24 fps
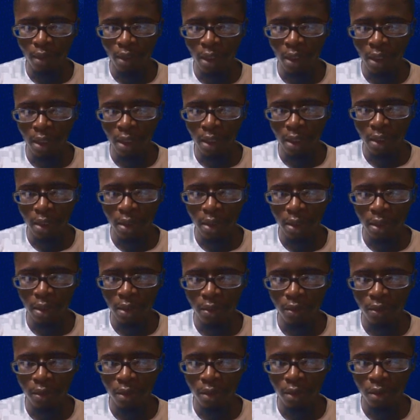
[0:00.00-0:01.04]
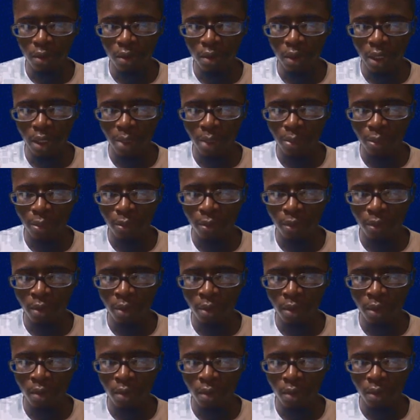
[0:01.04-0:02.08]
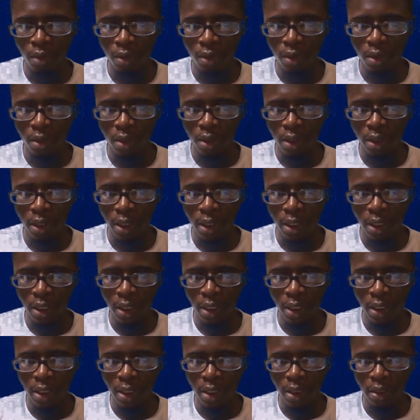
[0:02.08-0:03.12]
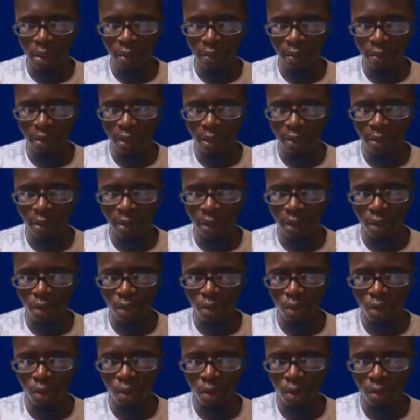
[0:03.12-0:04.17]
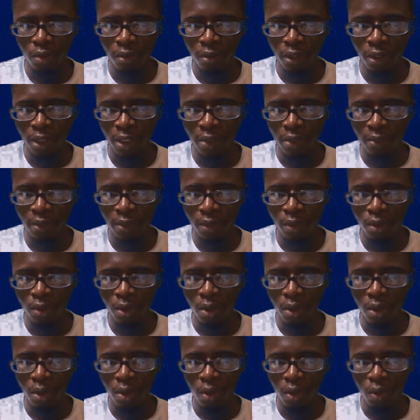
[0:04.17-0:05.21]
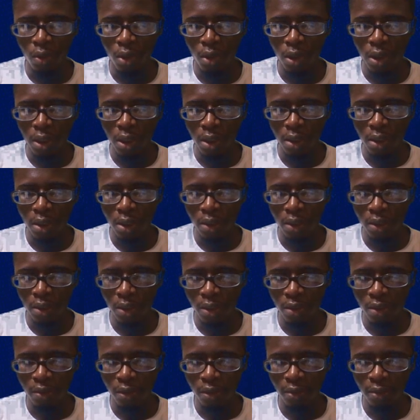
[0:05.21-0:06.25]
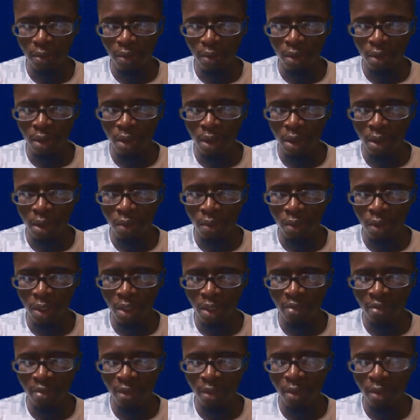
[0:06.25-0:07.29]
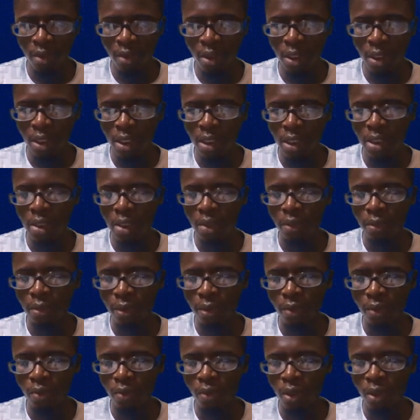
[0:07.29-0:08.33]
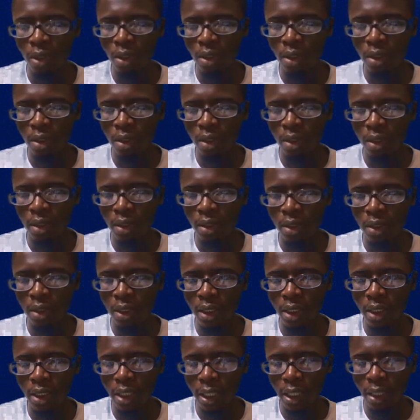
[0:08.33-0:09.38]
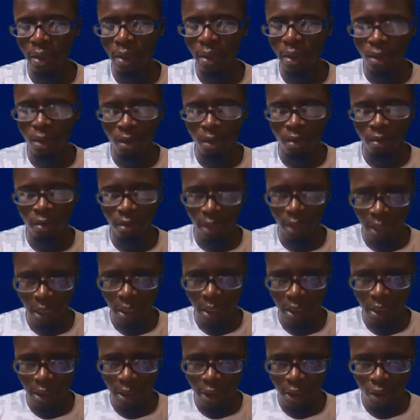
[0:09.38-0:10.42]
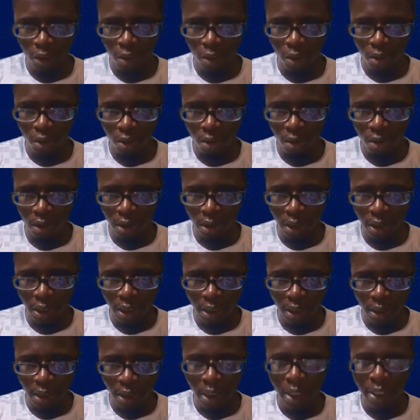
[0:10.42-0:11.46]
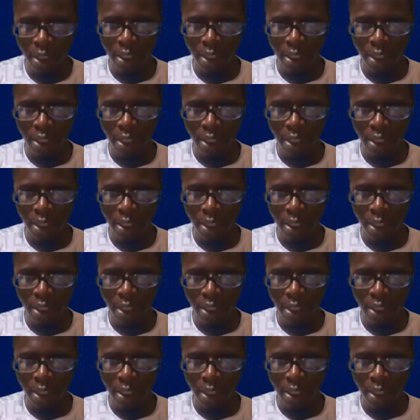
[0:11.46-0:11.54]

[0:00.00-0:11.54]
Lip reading: and 42 times 4 is 168, and then 5 times 205 is 1025. So this will give us 0.1639. Don't forget the instruction says